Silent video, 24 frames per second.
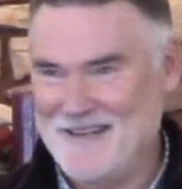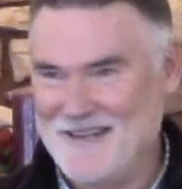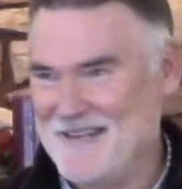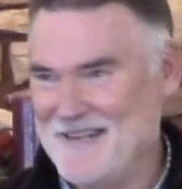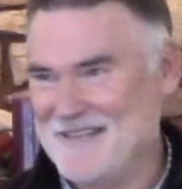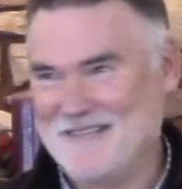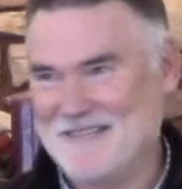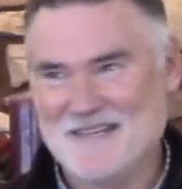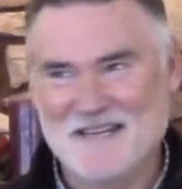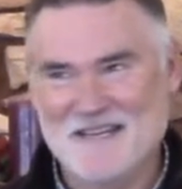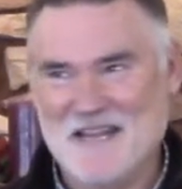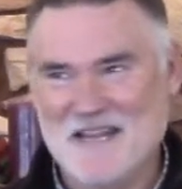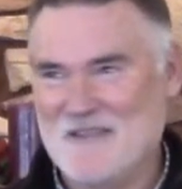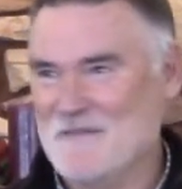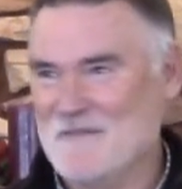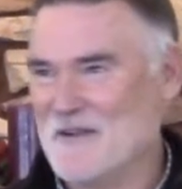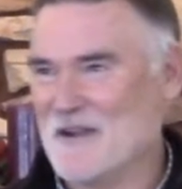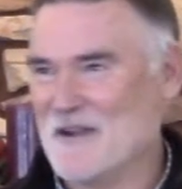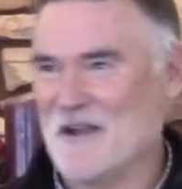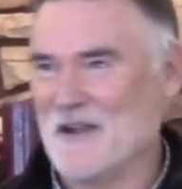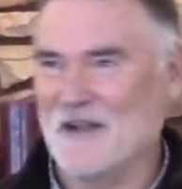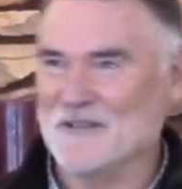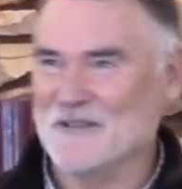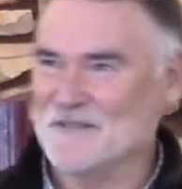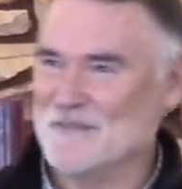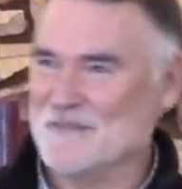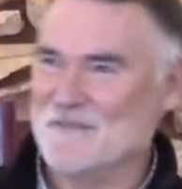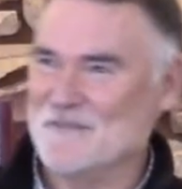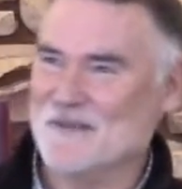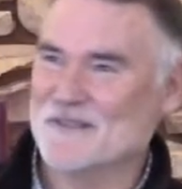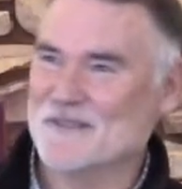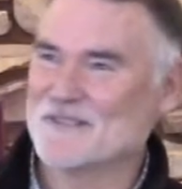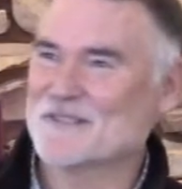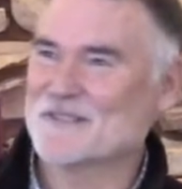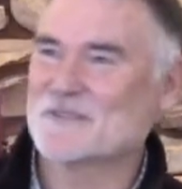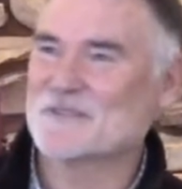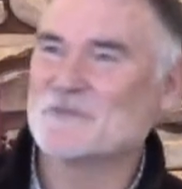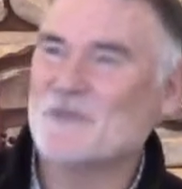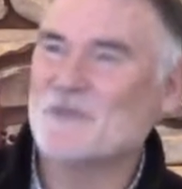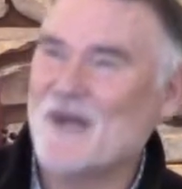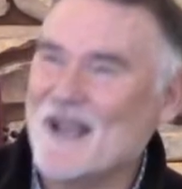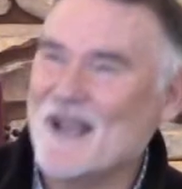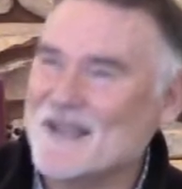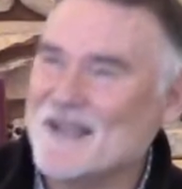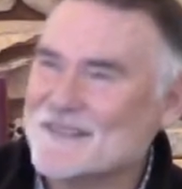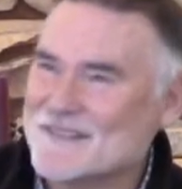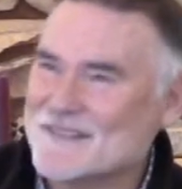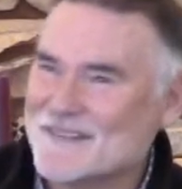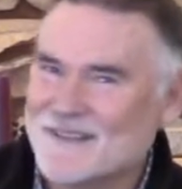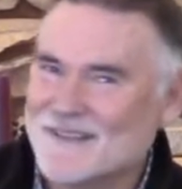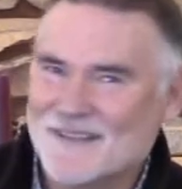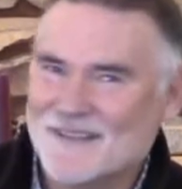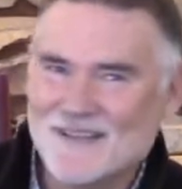Didn't even cause him to sweat.